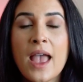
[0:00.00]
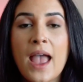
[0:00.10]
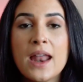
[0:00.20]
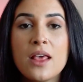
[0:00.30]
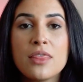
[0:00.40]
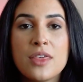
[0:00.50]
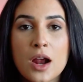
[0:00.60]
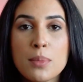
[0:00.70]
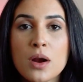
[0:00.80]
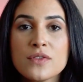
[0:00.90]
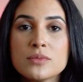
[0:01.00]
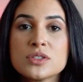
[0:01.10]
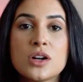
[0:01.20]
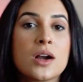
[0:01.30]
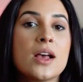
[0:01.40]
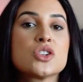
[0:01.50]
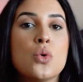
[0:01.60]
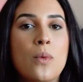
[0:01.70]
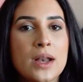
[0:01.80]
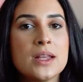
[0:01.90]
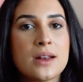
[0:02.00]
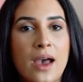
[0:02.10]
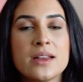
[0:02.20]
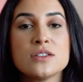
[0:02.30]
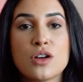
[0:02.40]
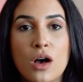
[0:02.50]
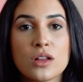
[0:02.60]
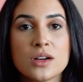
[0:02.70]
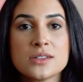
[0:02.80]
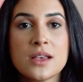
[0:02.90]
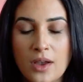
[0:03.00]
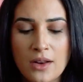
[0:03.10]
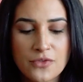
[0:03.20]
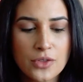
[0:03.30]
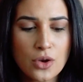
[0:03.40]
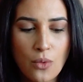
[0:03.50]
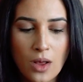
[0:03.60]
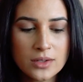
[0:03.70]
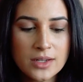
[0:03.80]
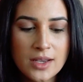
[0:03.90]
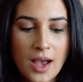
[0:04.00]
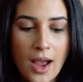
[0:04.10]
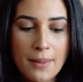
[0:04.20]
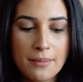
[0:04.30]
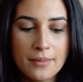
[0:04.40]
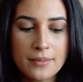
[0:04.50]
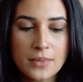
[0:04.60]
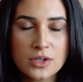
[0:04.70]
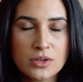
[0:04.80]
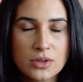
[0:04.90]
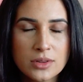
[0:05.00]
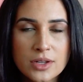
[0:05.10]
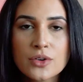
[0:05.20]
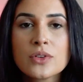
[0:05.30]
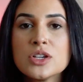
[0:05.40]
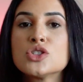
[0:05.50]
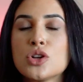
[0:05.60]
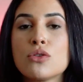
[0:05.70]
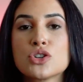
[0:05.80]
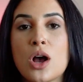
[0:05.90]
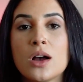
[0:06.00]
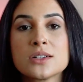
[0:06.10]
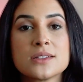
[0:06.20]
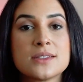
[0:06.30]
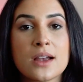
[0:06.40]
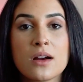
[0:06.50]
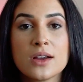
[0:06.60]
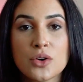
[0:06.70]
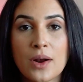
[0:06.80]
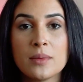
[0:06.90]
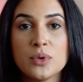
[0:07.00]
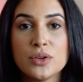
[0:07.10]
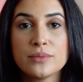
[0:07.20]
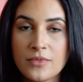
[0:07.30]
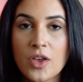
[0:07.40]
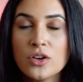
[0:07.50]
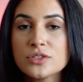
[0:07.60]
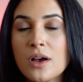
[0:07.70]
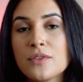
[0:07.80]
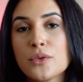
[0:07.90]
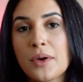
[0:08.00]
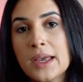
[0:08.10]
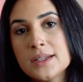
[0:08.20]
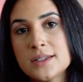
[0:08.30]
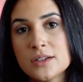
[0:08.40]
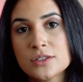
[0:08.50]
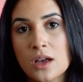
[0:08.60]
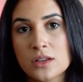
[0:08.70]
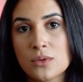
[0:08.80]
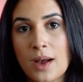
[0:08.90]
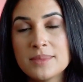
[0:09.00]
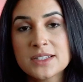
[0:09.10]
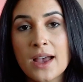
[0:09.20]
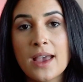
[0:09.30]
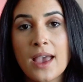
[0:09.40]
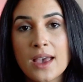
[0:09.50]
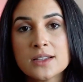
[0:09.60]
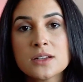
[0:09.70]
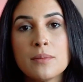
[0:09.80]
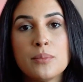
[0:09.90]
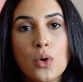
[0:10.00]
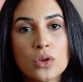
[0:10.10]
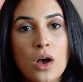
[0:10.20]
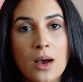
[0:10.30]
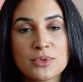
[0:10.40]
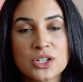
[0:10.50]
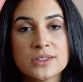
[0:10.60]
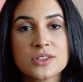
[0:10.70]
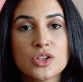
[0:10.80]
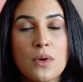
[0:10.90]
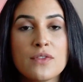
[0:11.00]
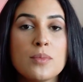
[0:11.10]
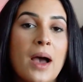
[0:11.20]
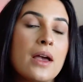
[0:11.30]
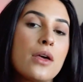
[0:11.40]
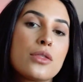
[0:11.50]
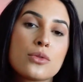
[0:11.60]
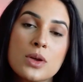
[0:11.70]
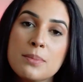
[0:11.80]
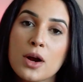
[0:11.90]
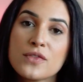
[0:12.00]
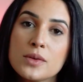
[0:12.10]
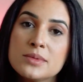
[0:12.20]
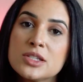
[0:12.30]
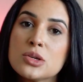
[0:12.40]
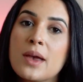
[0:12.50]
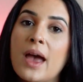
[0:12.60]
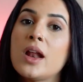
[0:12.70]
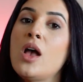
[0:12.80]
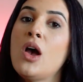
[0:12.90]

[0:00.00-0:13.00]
and their perfumes start at $29. And for the quality, I'm literally so shocked because they are incredible. They also have great deals on their website and bulk options. So if you buy 3 perfumes, you get